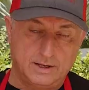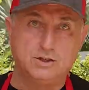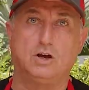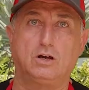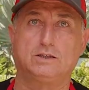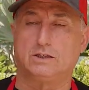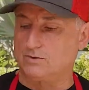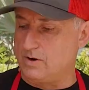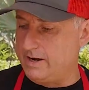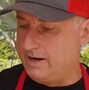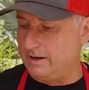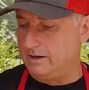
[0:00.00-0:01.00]
The sauce is
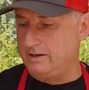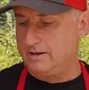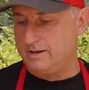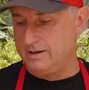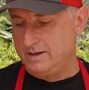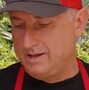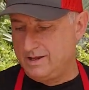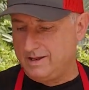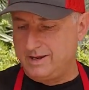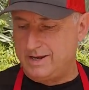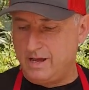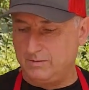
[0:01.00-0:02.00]
ready.
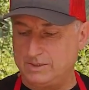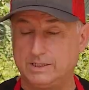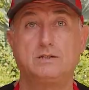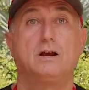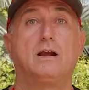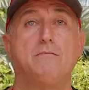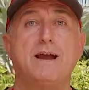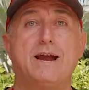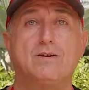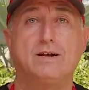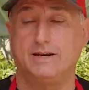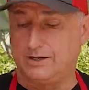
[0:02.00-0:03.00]
Now we just gotta
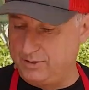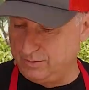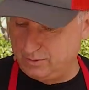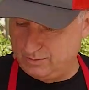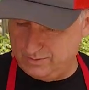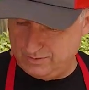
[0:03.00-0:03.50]
marry the two.